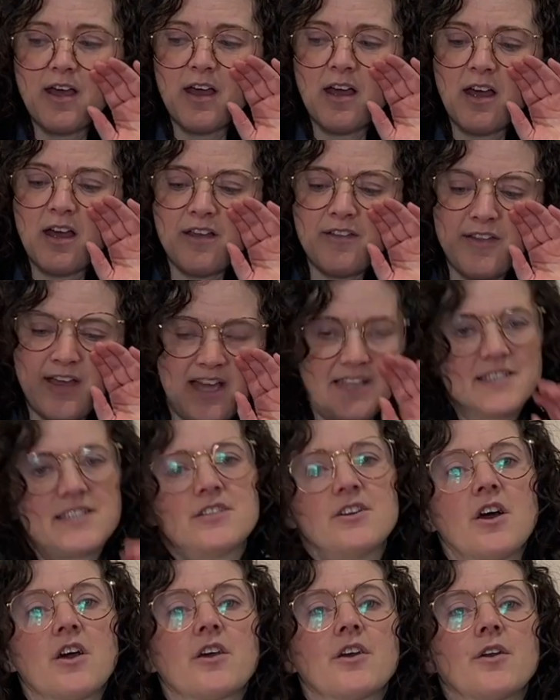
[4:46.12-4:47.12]
That's
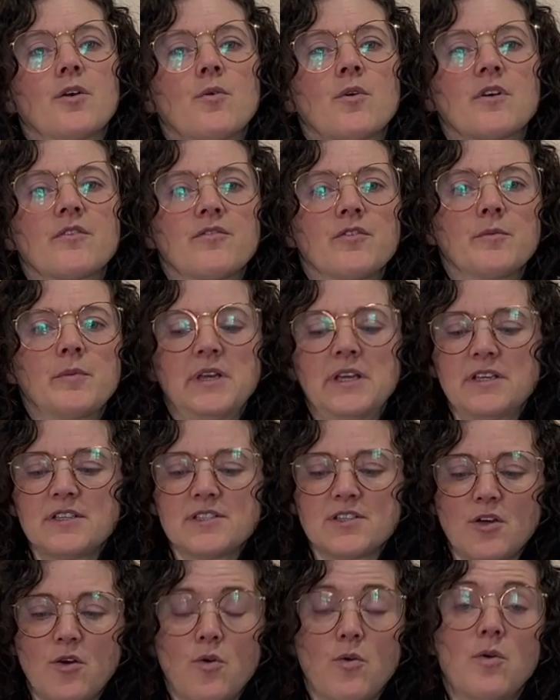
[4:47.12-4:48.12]
not going to work for me.
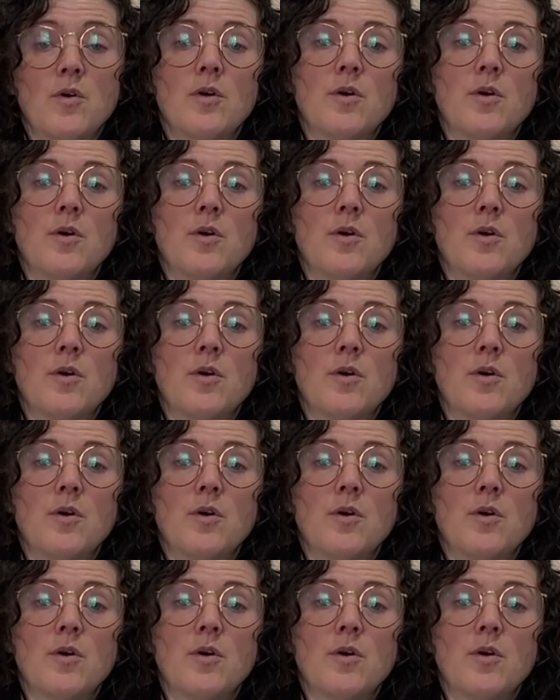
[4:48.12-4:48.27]
So